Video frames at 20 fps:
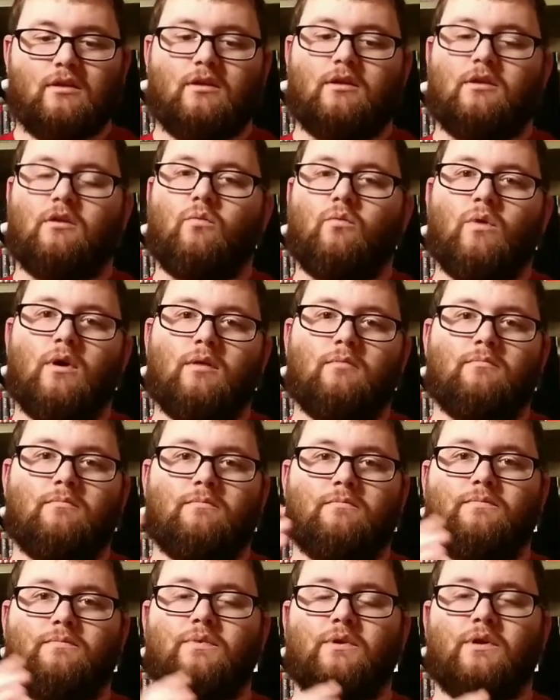you know, what
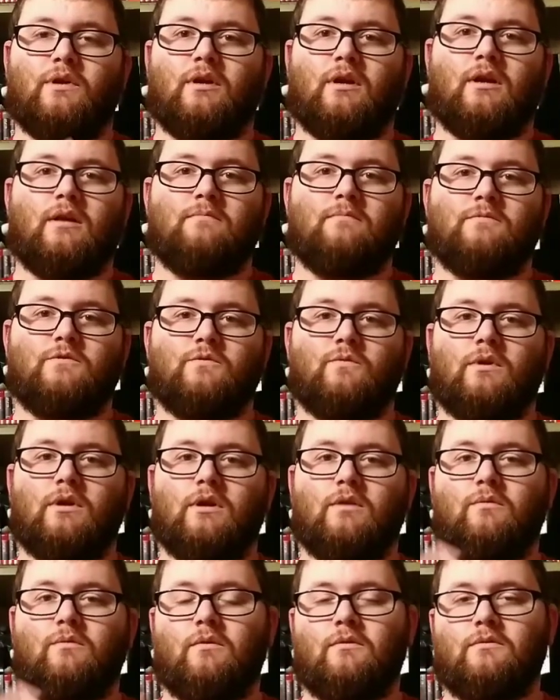programs
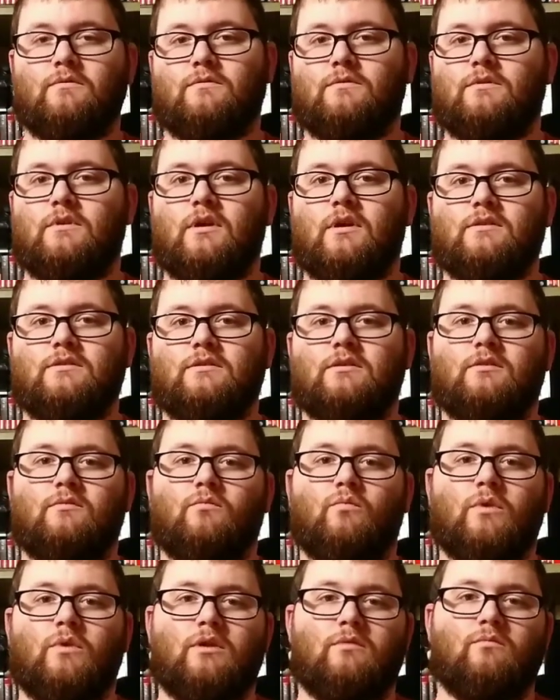work, what doesn't,
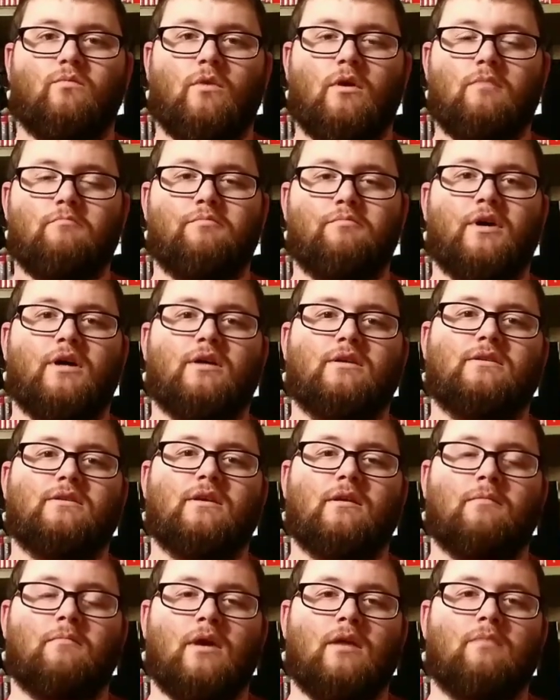what bugs
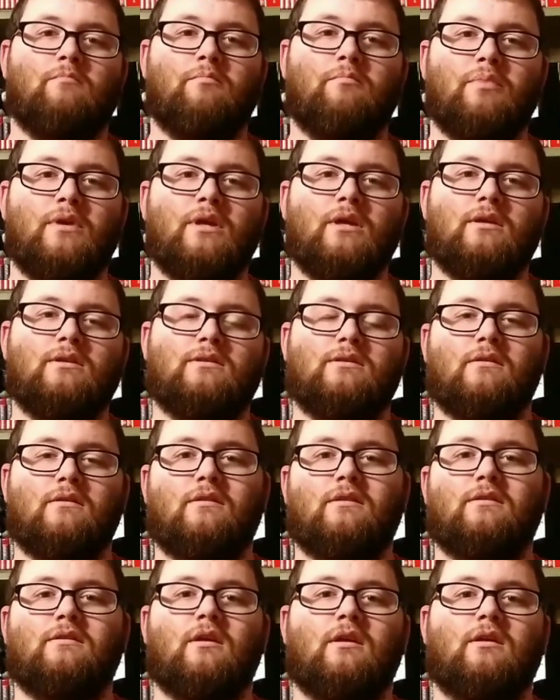there might be, so
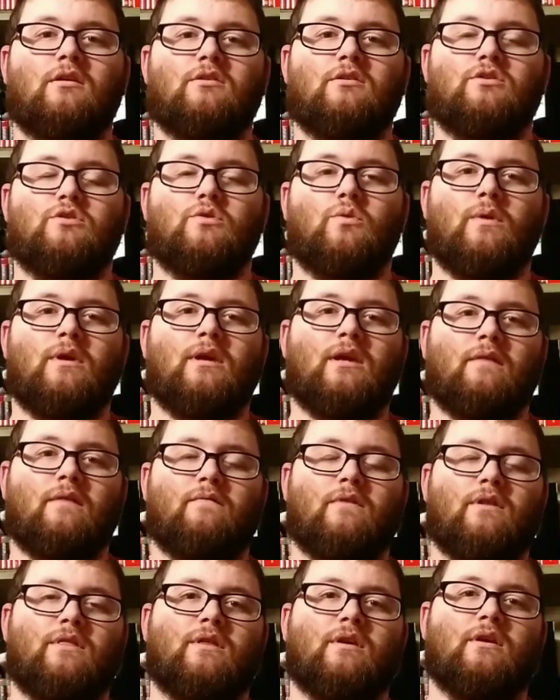that they could tweak
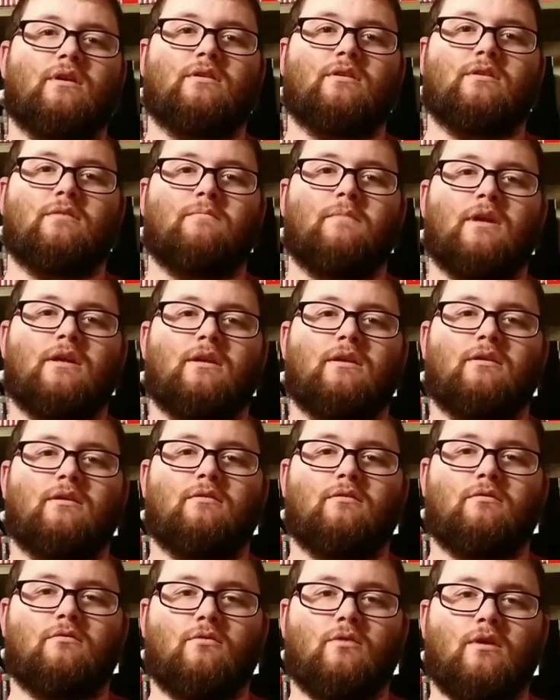everything to make it
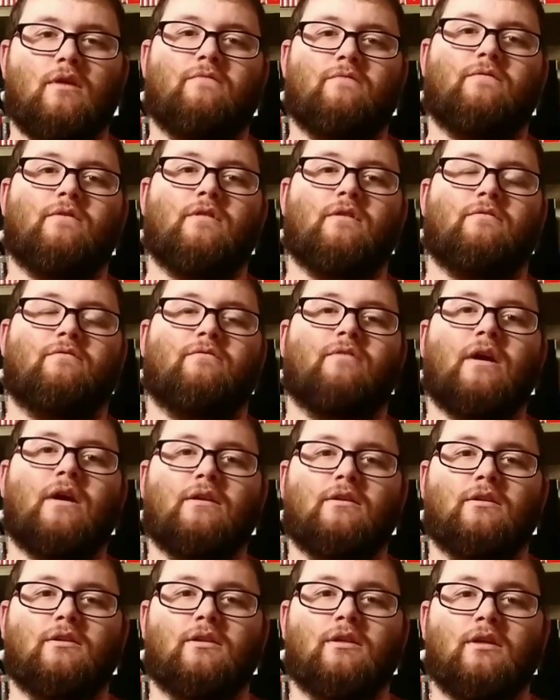great for the
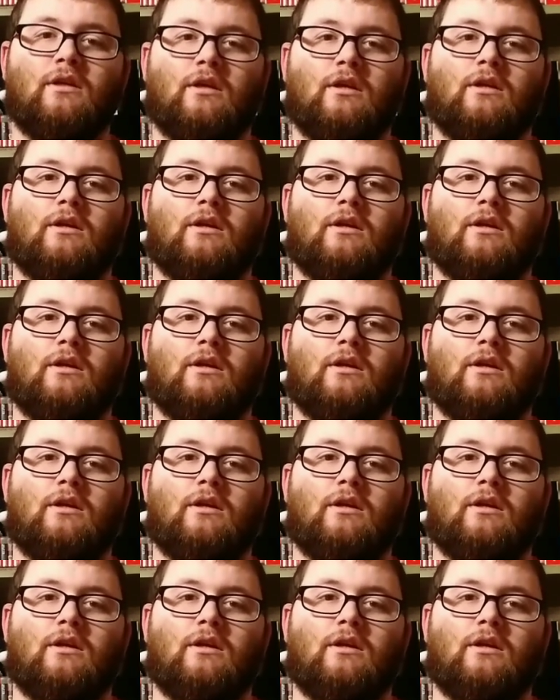final